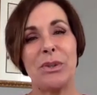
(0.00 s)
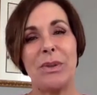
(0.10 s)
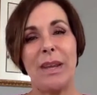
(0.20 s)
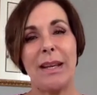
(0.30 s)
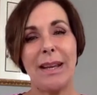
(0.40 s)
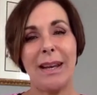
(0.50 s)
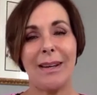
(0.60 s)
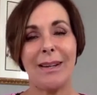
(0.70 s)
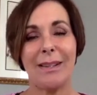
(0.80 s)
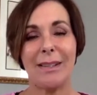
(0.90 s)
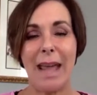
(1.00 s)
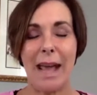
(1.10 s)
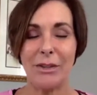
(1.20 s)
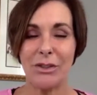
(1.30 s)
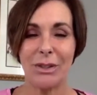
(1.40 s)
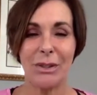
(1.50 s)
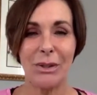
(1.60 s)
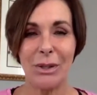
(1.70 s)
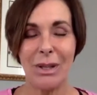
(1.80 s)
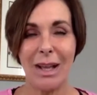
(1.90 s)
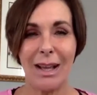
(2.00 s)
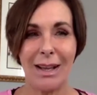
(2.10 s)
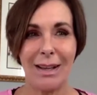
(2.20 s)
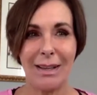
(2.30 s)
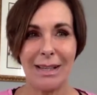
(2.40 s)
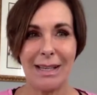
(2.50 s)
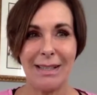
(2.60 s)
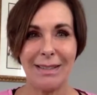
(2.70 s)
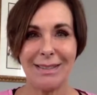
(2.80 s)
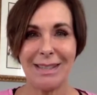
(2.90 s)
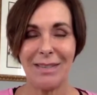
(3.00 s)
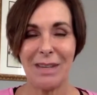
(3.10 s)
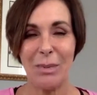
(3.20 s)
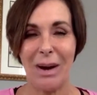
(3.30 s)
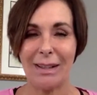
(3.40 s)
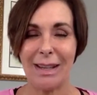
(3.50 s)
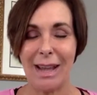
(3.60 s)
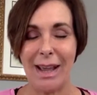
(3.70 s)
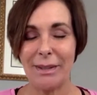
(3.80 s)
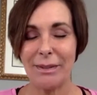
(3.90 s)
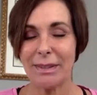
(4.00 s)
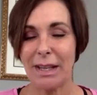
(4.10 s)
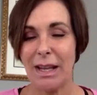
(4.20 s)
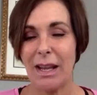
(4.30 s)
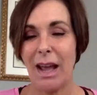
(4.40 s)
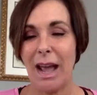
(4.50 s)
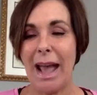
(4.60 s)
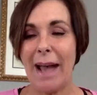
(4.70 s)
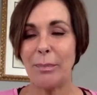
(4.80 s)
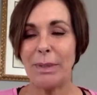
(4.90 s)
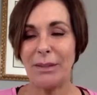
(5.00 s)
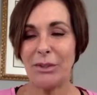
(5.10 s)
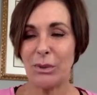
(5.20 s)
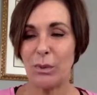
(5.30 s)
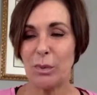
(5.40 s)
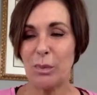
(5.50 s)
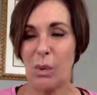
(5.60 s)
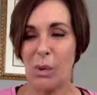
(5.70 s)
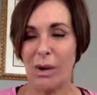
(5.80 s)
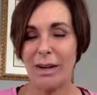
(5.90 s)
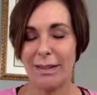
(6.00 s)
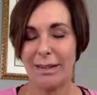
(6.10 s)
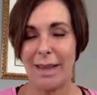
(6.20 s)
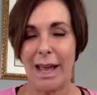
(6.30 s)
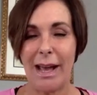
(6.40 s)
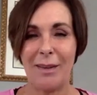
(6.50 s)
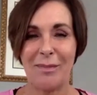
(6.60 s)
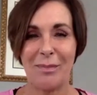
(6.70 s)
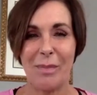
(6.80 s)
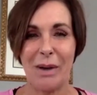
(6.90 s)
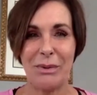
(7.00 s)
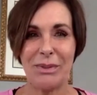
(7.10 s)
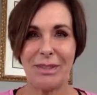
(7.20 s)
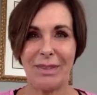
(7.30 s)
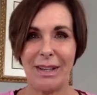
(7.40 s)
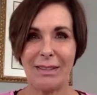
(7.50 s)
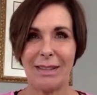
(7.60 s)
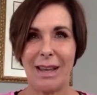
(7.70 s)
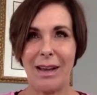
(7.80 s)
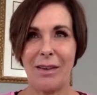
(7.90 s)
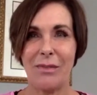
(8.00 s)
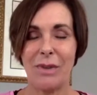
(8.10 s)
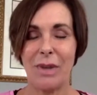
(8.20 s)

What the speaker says: the carenational HEDIS TV broadcast. Happy to report that most of us have